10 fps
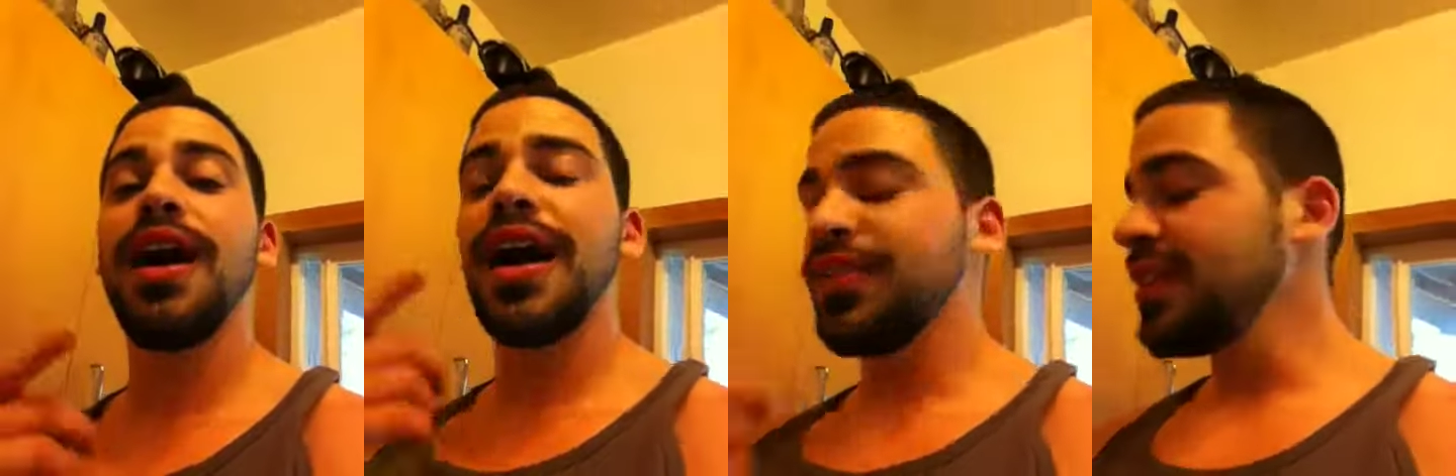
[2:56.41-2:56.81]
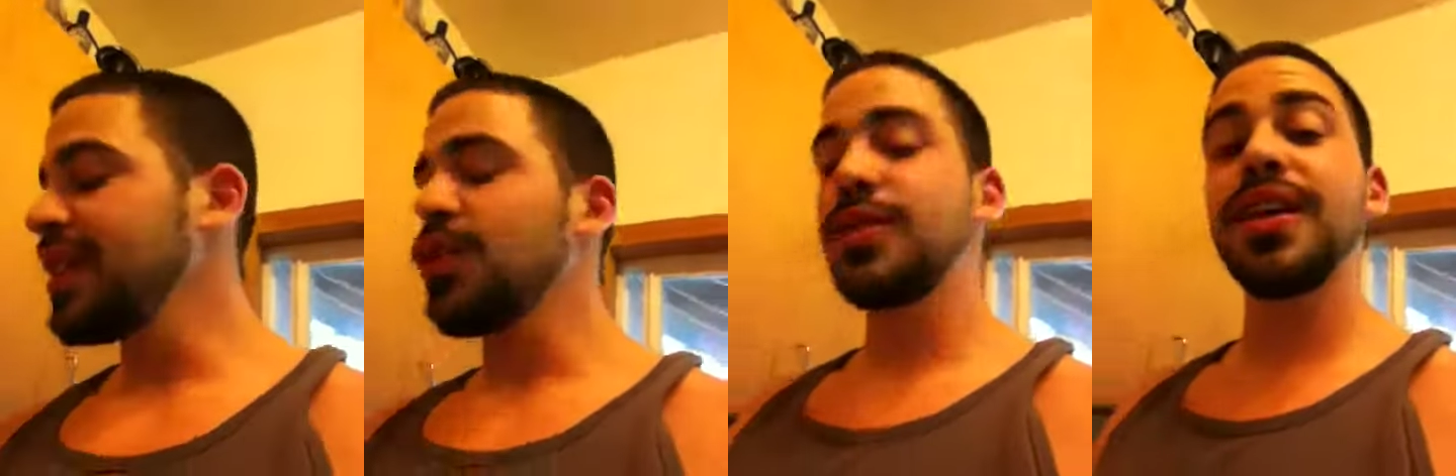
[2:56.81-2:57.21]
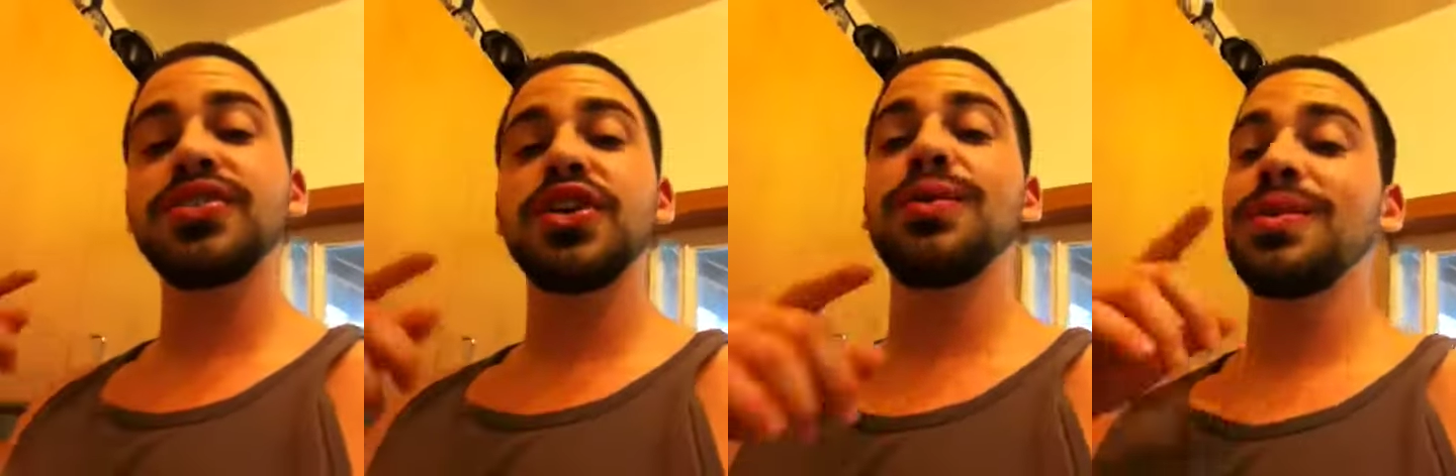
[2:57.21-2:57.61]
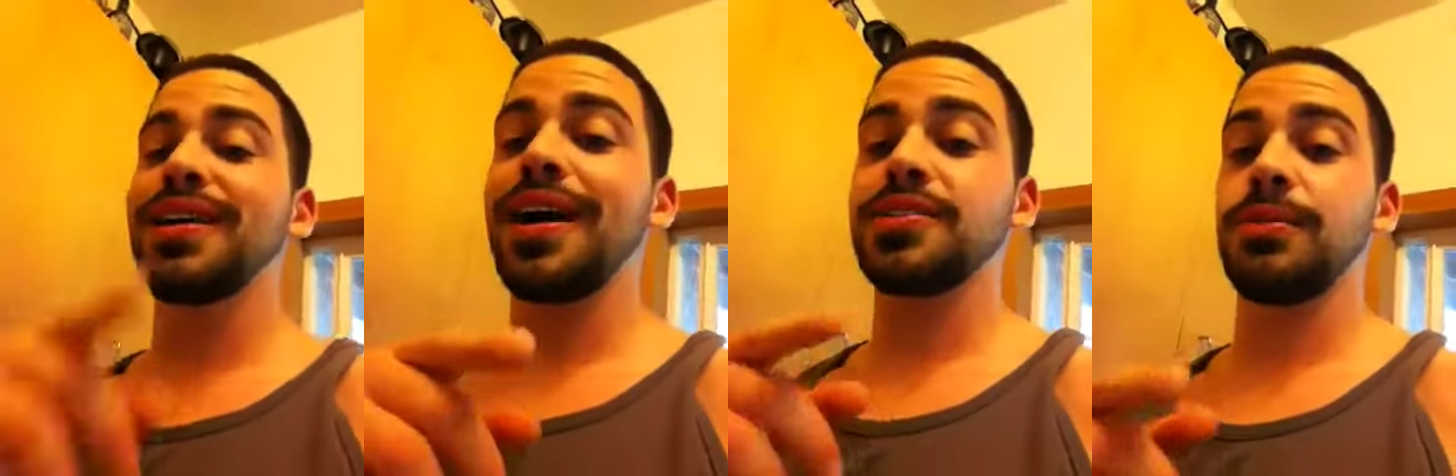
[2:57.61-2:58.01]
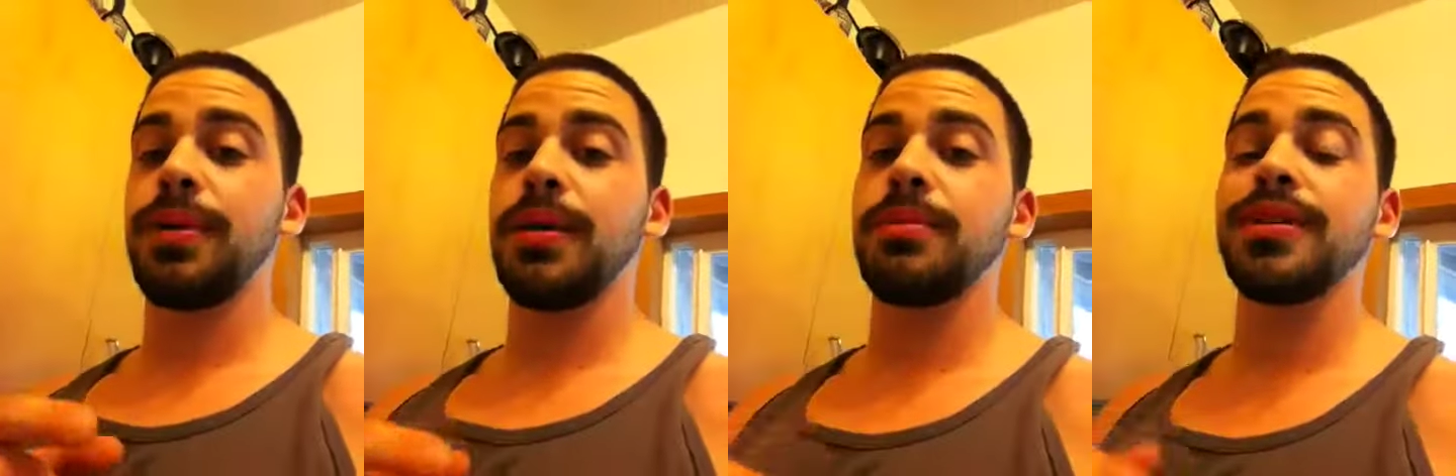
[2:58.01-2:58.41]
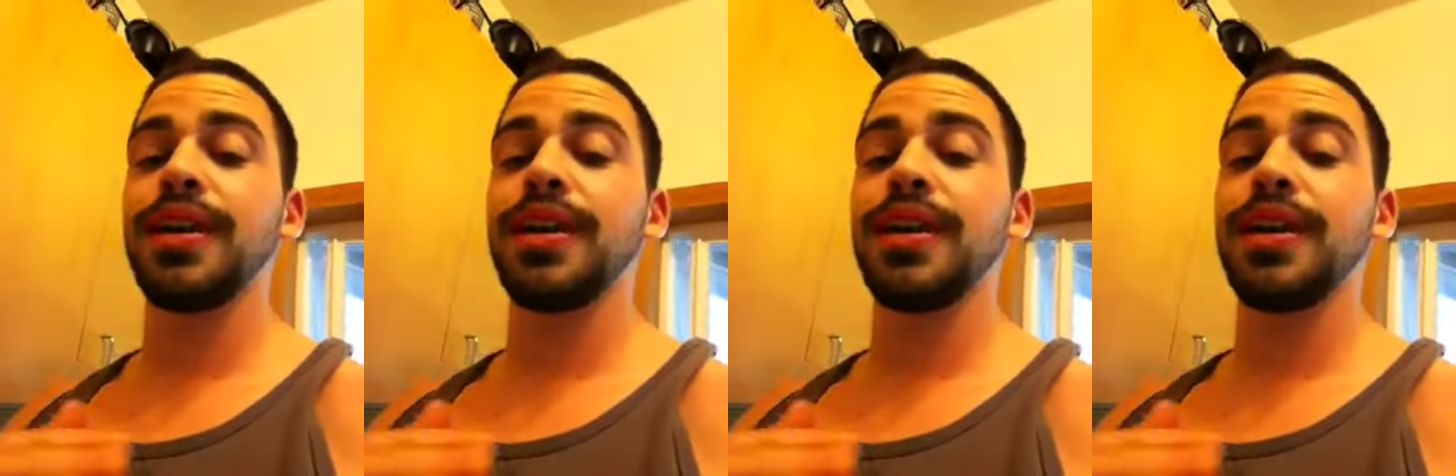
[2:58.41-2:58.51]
I think that would taste good with Dr. Pepper.